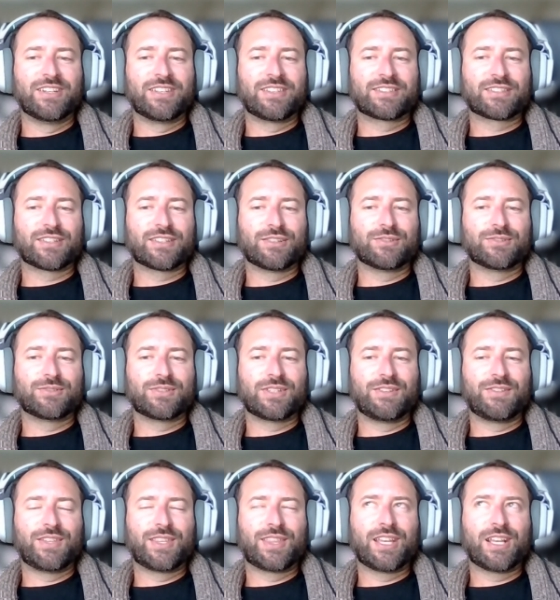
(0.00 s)
So
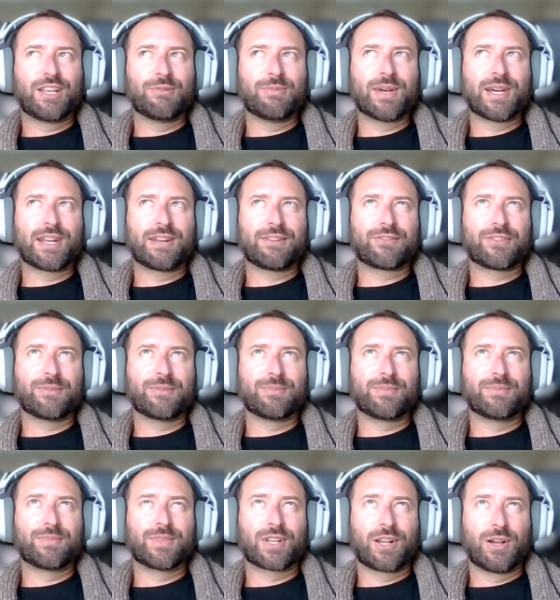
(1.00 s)
if you think about it
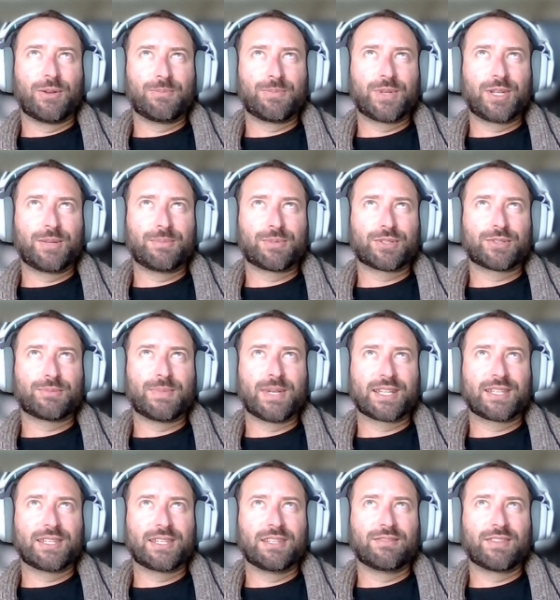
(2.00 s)
from the company
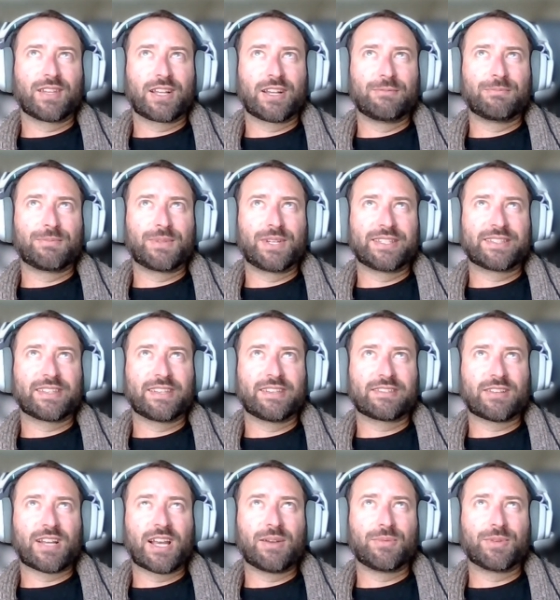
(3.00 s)
perspective, the company
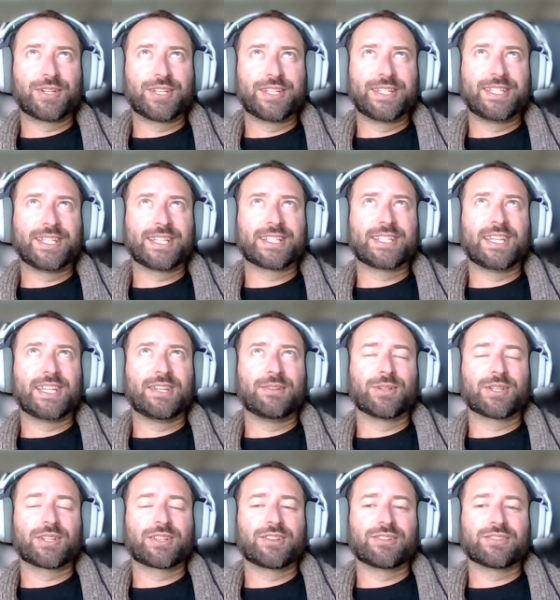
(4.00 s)
says, I want to dictate
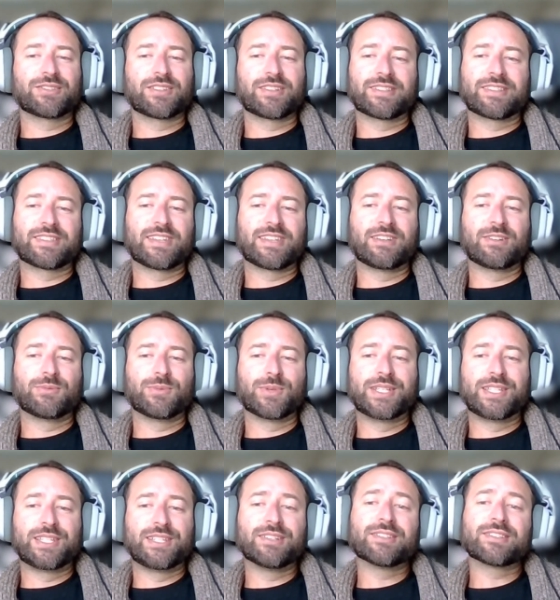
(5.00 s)
what goes on sale and
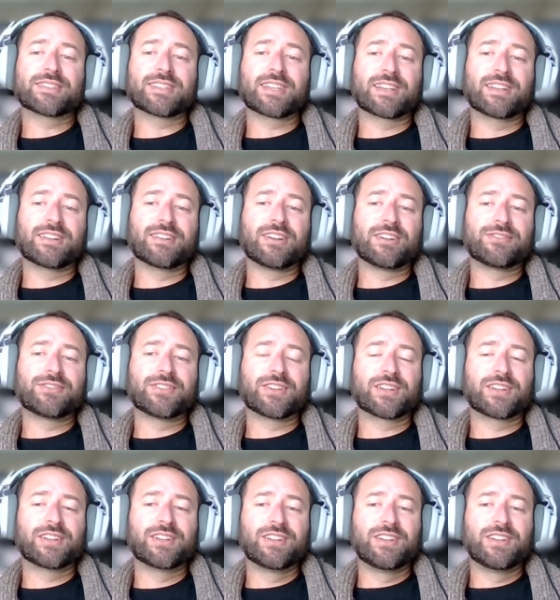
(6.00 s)
what deals I can offer.